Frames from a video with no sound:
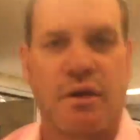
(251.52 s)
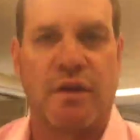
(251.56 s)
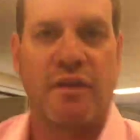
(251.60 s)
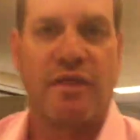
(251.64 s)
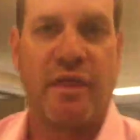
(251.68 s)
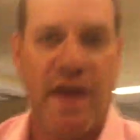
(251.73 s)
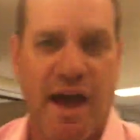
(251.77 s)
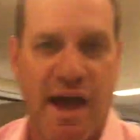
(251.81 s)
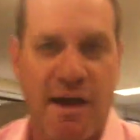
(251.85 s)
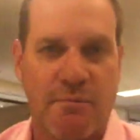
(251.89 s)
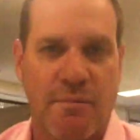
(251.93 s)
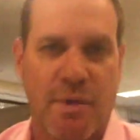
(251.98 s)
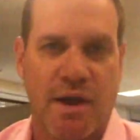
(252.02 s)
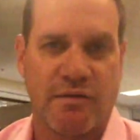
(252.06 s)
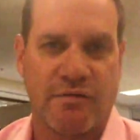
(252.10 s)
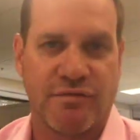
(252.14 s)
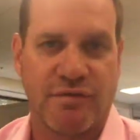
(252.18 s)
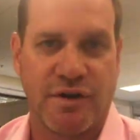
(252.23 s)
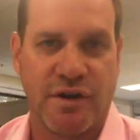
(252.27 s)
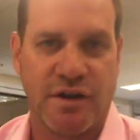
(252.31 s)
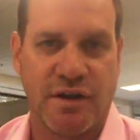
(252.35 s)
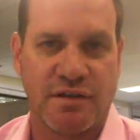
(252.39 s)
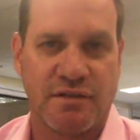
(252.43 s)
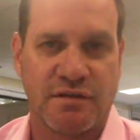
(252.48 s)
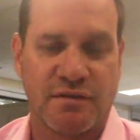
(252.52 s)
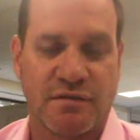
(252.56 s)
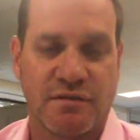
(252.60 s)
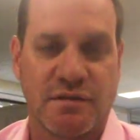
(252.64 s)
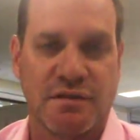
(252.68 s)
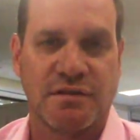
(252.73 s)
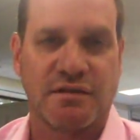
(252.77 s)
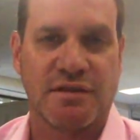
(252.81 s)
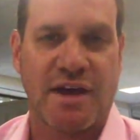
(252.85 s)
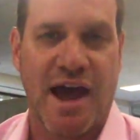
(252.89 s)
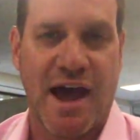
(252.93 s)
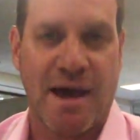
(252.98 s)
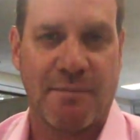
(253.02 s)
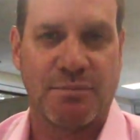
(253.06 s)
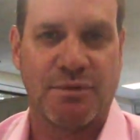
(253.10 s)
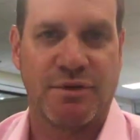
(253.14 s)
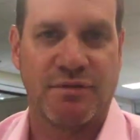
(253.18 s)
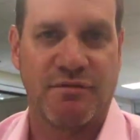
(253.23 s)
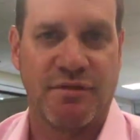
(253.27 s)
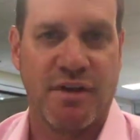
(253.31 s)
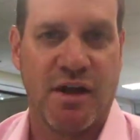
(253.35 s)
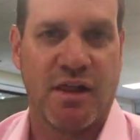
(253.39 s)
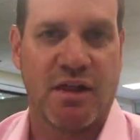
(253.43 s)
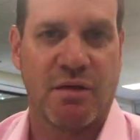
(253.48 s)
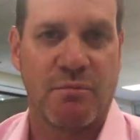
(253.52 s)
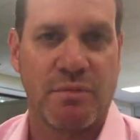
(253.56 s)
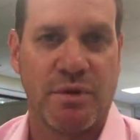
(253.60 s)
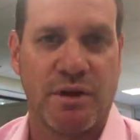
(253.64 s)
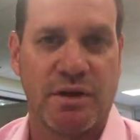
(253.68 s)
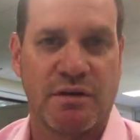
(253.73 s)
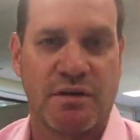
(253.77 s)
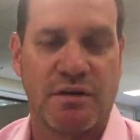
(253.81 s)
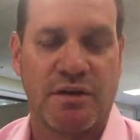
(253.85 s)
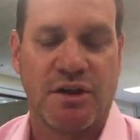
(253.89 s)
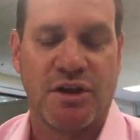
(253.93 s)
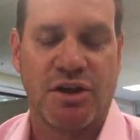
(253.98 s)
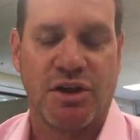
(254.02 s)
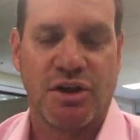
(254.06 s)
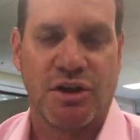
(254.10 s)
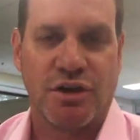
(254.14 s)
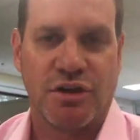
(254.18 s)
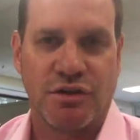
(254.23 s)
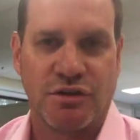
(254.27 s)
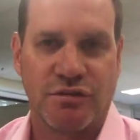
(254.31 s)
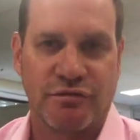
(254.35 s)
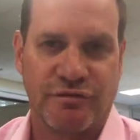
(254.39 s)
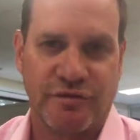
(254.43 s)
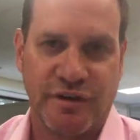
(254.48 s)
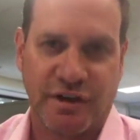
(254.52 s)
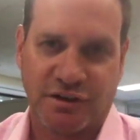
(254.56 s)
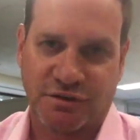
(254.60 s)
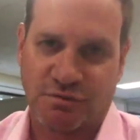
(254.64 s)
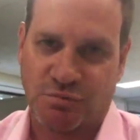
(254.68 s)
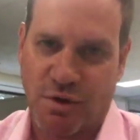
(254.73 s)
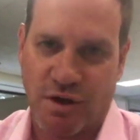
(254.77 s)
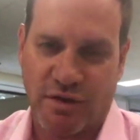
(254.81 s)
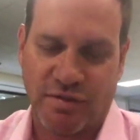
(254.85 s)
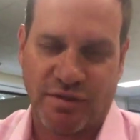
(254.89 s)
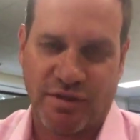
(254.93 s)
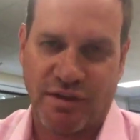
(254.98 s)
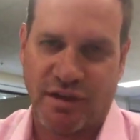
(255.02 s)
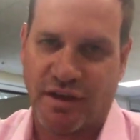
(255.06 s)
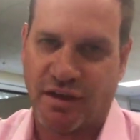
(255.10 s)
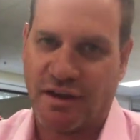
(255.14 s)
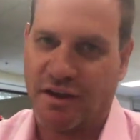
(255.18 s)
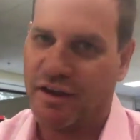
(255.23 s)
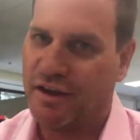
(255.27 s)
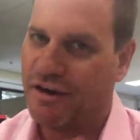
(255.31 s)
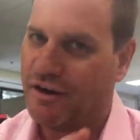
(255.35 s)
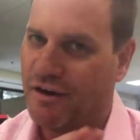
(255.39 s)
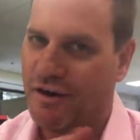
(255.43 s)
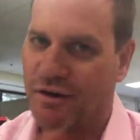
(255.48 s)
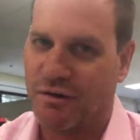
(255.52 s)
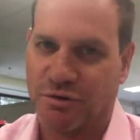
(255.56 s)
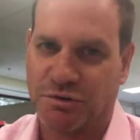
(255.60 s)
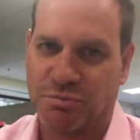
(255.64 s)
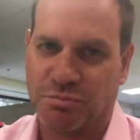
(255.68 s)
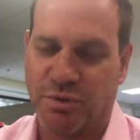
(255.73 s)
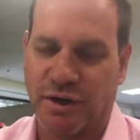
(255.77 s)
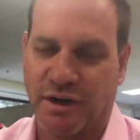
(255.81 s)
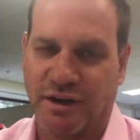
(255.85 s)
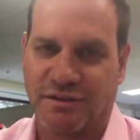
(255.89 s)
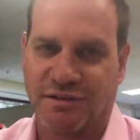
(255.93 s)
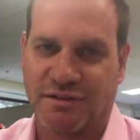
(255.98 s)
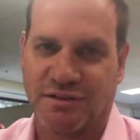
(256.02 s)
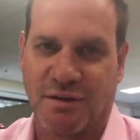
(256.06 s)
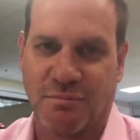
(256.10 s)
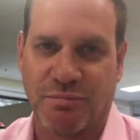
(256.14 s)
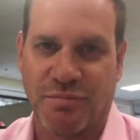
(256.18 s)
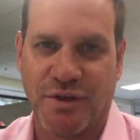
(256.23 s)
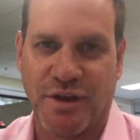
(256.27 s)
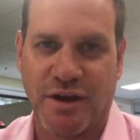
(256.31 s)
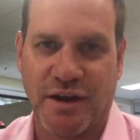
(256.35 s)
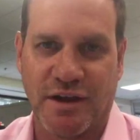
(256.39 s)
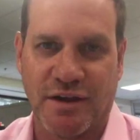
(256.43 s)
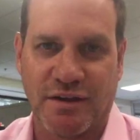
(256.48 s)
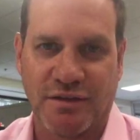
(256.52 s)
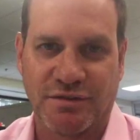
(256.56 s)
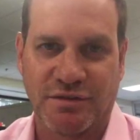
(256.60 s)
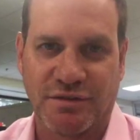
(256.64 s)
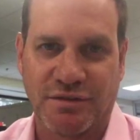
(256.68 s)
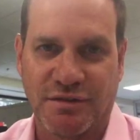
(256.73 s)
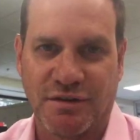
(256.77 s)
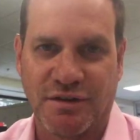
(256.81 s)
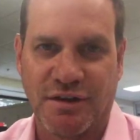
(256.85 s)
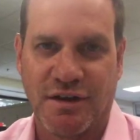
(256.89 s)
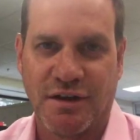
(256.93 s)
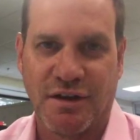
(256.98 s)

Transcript: And that, my friends, is app development. You fix one thing and it always breaks something else.